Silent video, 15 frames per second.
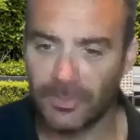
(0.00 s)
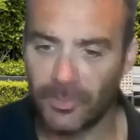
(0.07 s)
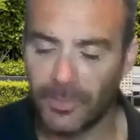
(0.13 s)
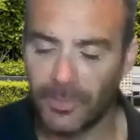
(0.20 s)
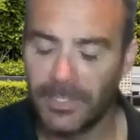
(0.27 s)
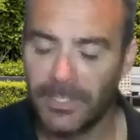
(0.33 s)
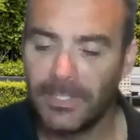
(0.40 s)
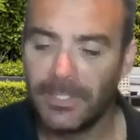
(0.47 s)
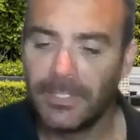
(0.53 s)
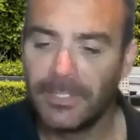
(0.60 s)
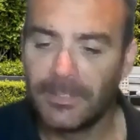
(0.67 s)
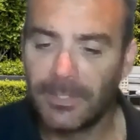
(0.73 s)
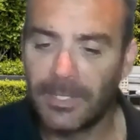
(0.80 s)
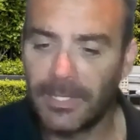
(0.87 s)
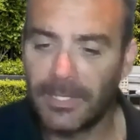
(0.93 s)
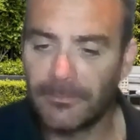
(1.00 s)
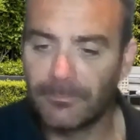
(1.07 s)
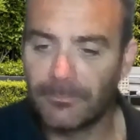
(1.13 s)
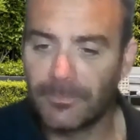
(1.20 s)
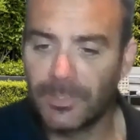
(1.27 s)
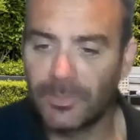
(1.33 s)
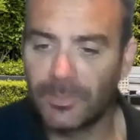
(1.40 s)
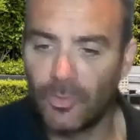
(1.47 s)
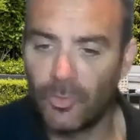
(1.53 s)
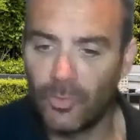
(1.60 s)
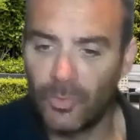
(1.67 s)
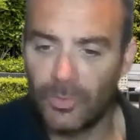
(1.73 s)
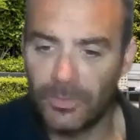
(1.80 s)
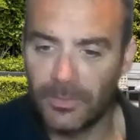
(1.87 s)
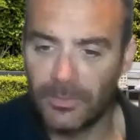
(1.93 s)
Sorry, because
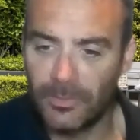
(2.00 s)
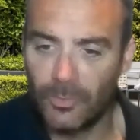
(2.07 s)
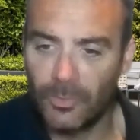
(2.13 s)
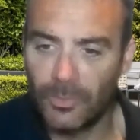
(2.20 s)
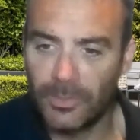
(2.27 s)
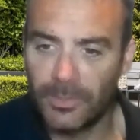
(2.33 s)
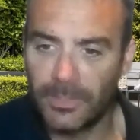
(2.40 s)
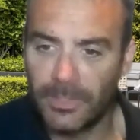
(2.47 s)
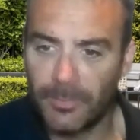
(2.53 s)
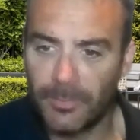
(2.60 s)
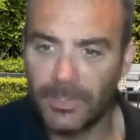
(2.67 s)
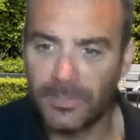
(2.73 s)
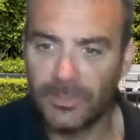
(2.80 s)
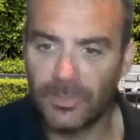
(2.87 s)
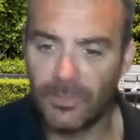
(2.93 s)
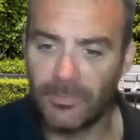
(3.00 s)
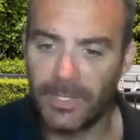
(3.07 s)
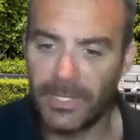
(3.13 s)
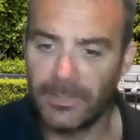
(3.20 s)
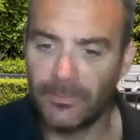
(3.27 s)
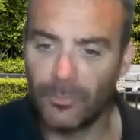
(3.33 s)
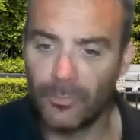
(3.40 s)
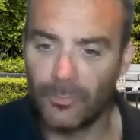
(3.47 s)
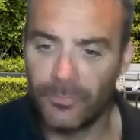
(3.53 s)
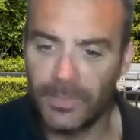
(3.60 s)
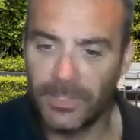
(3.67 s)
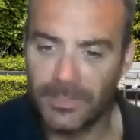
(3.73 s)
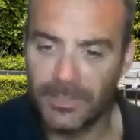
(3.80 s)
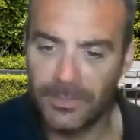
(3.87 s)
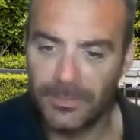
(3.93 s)
all the apprentices I've had have all
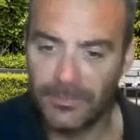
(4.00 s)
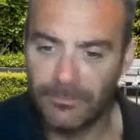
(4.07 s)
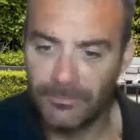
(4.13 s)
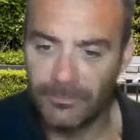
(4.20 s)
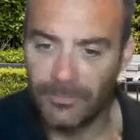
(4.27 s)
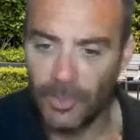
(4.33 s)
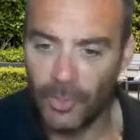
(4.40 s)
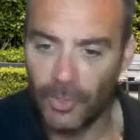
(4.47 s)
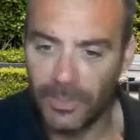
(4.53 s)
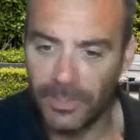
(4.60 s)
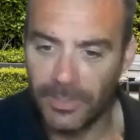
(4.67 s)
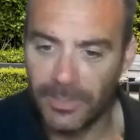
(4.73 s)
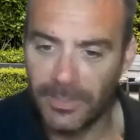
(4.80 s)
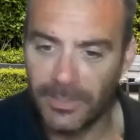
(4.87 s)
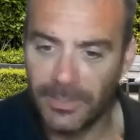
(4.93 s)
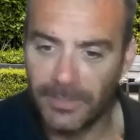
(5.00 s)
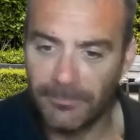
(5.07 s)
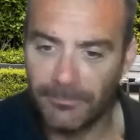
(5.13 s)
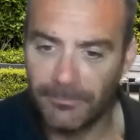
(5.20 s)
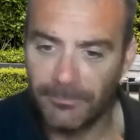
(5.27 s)
finished earlier than you